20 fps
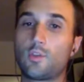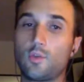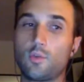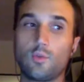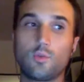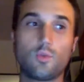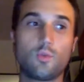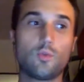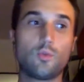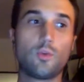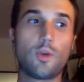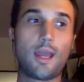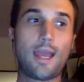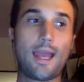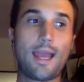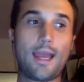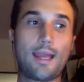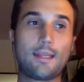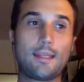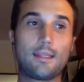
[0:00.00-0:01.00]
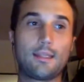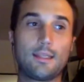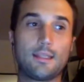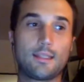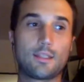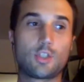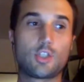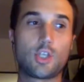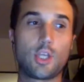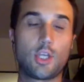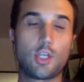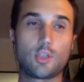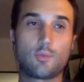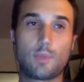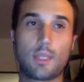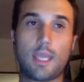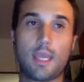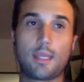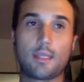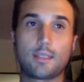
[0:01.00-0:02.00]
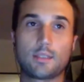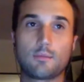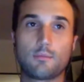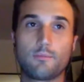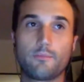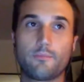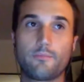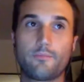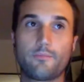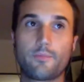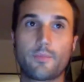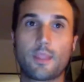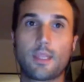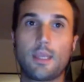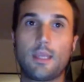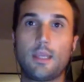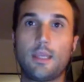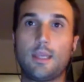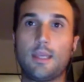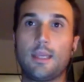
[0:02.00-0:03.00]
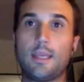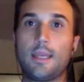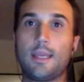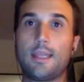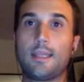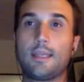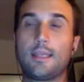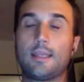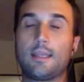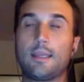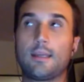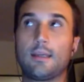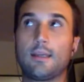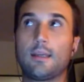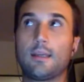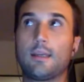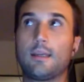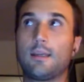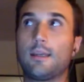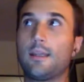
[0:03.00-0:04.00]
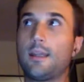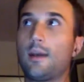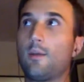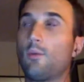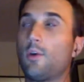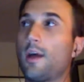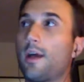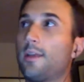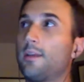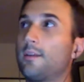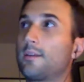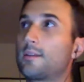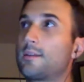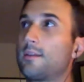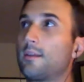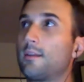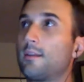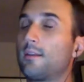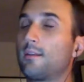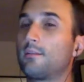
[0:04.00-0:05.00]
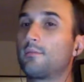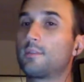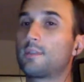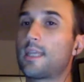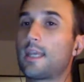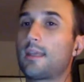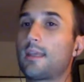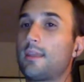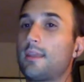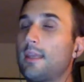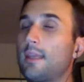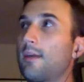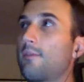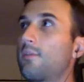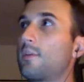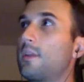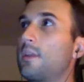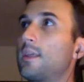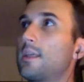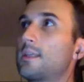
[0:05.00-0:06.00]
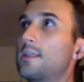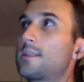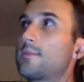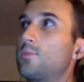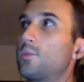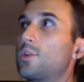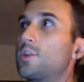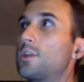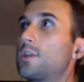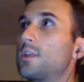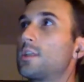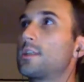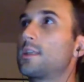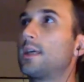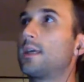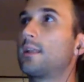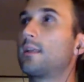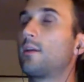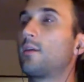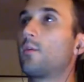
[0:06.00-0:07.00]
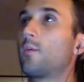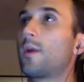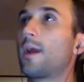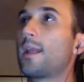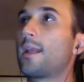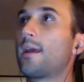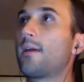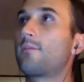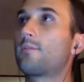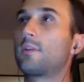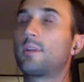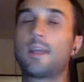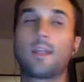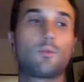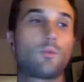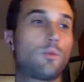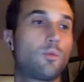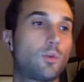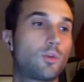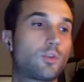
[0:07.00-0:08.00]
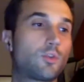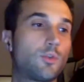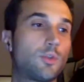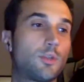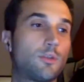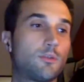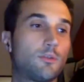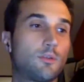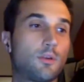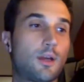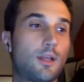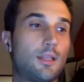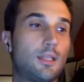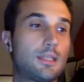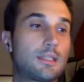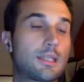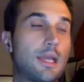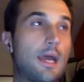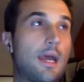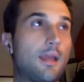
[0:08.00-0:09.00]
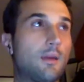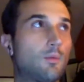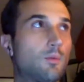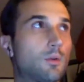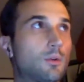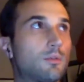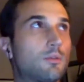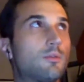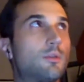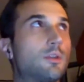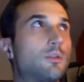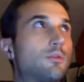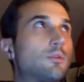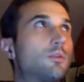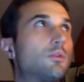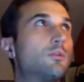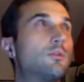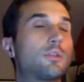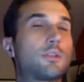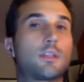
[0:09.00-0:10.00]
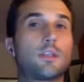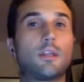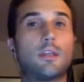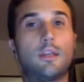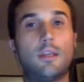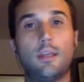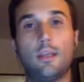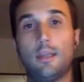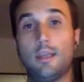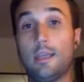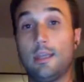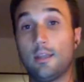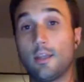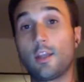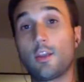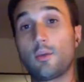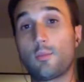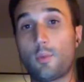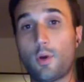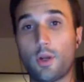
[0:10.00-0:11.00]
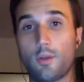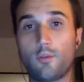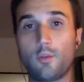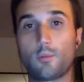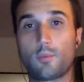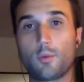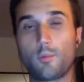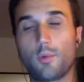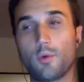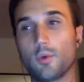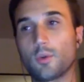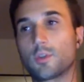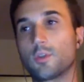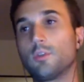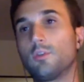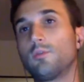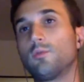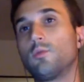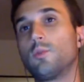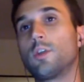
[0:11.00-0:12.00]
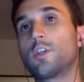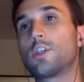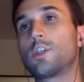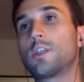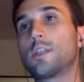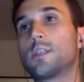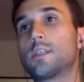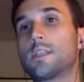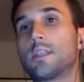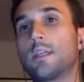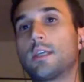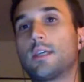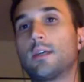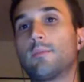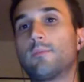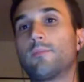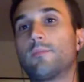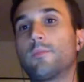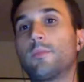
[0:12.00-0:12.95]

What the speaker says: to add this change mechanism. And I will add a second thing after this, which is that right after that we want to, or at least I want to introduce another part of the proposal, which is a